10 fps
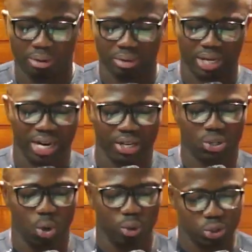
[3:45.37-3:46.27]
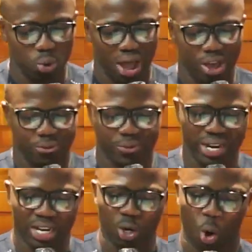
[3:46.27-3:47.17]
It is also a
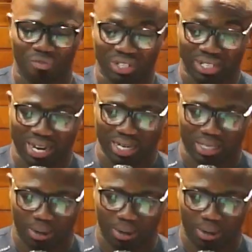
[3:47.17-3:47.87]
feeling of dread,